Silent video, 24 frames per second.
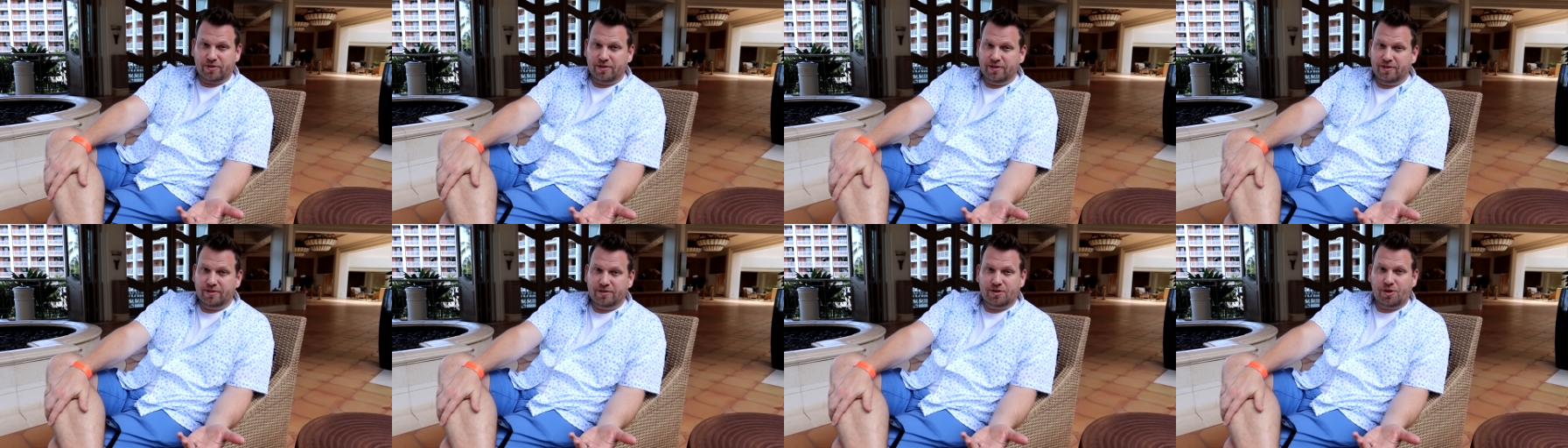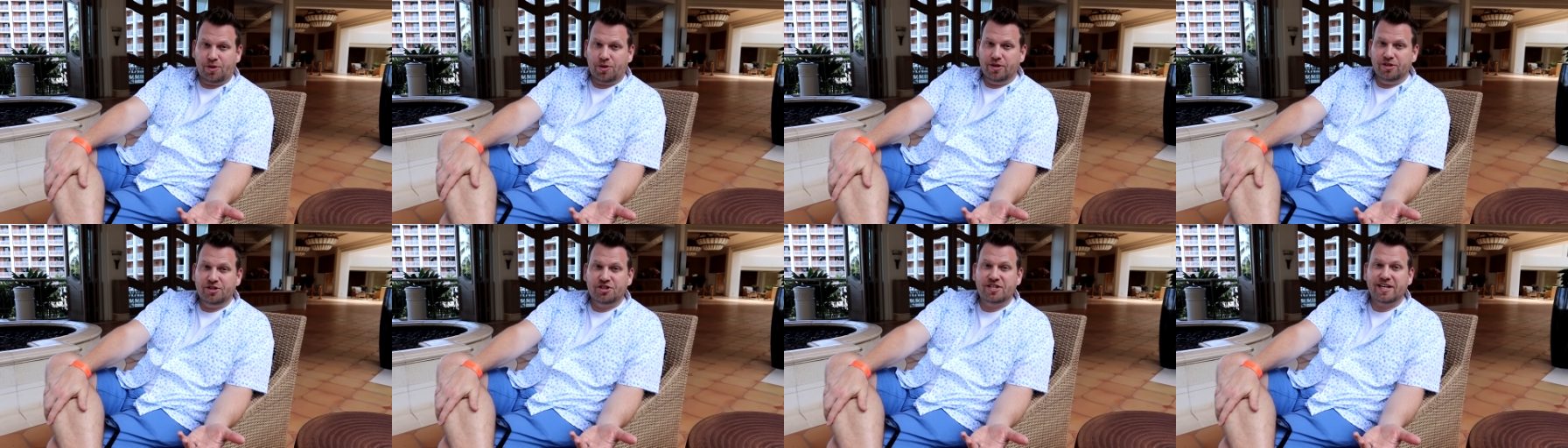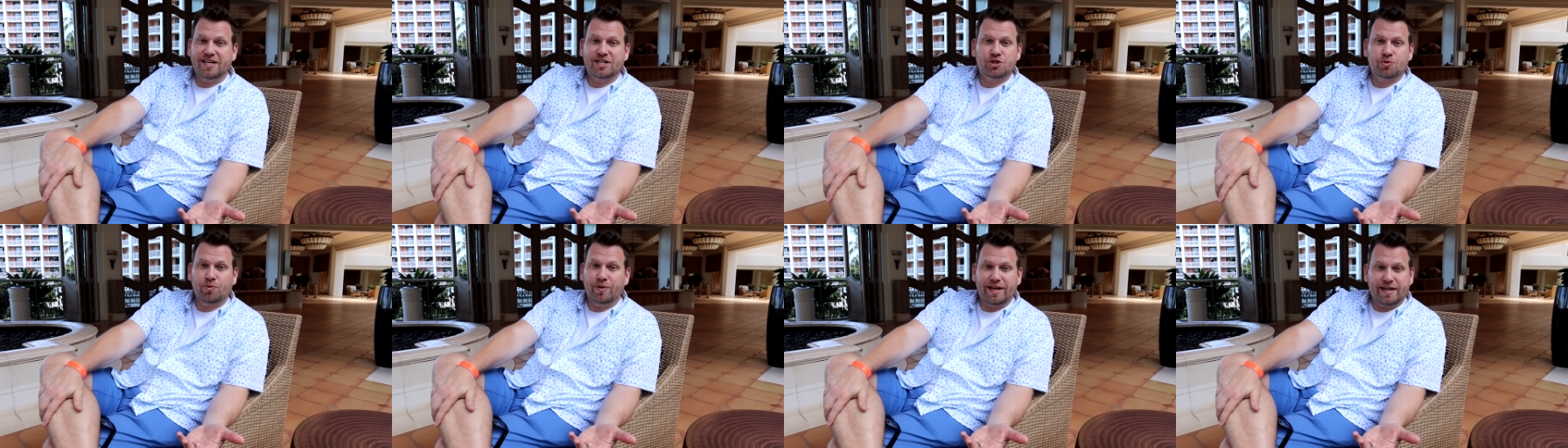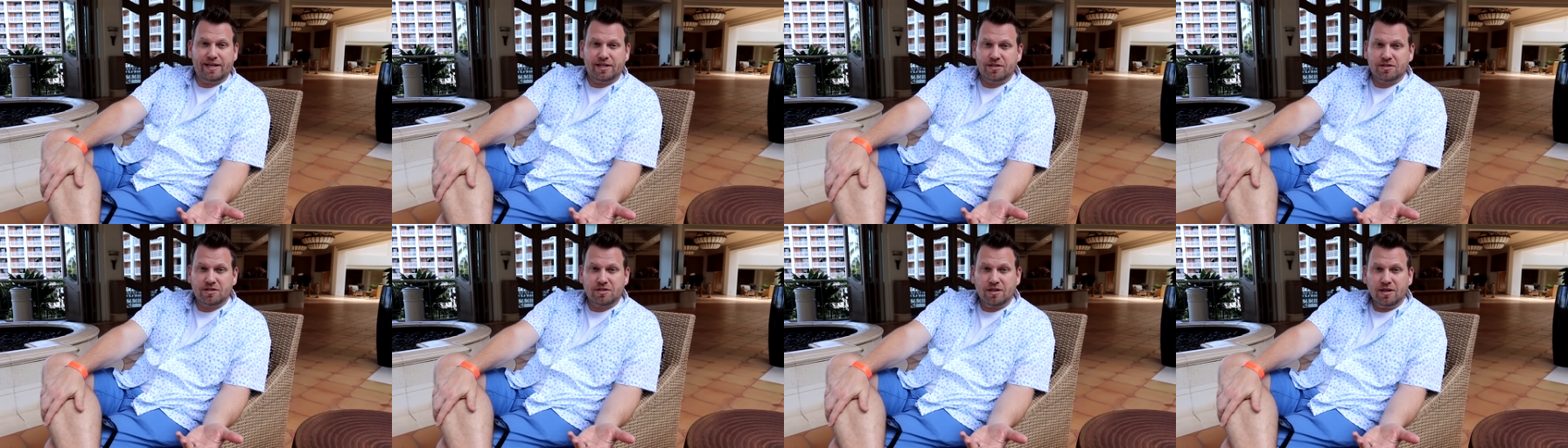oh, it's six a,
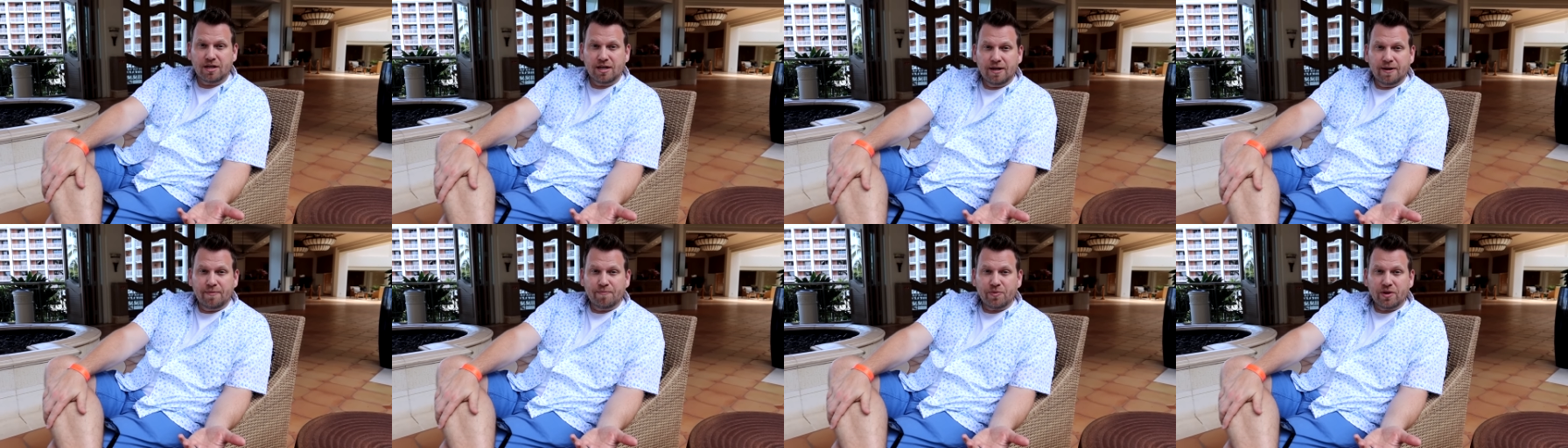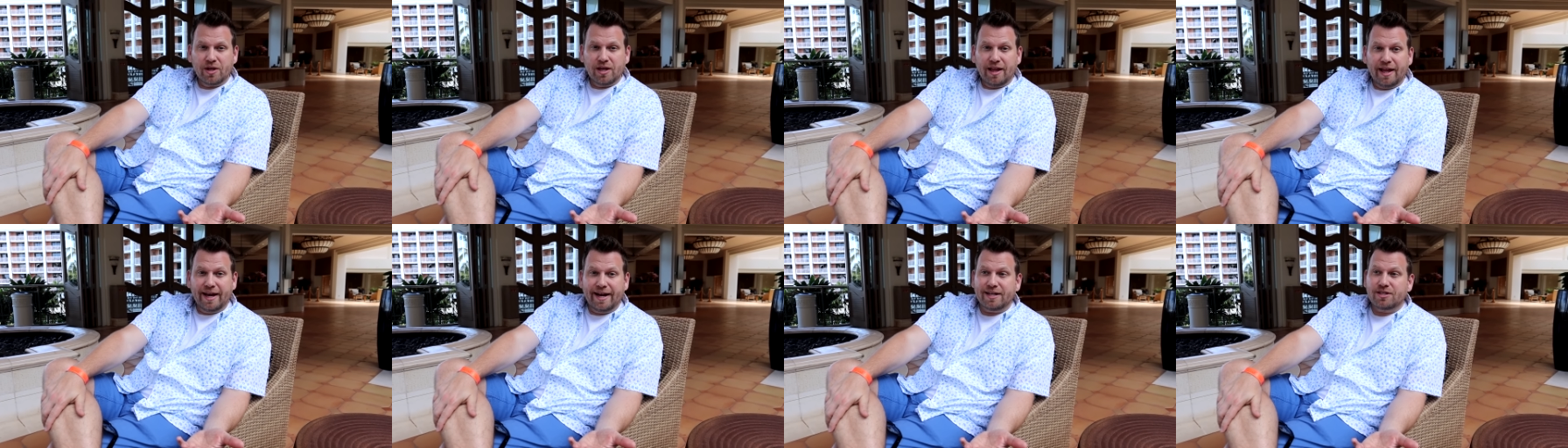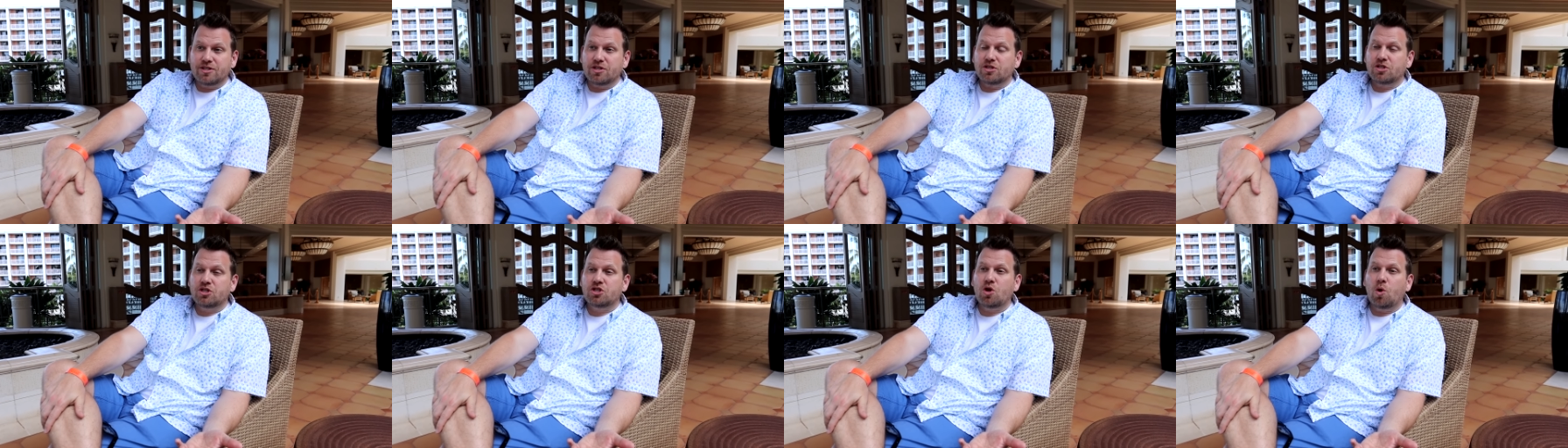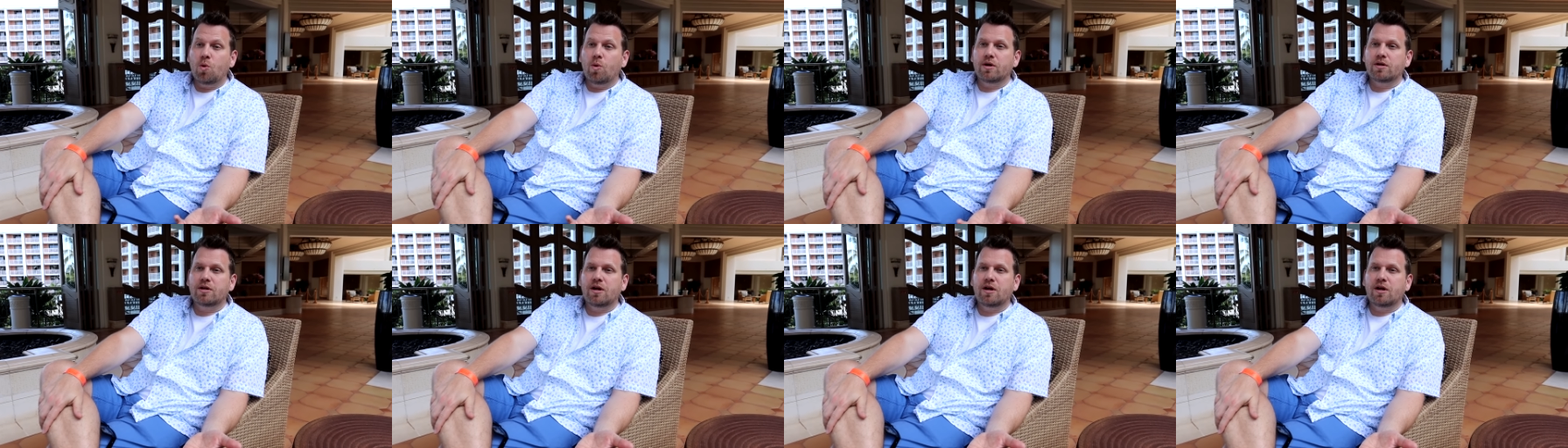weeks. It's at least 110. It's so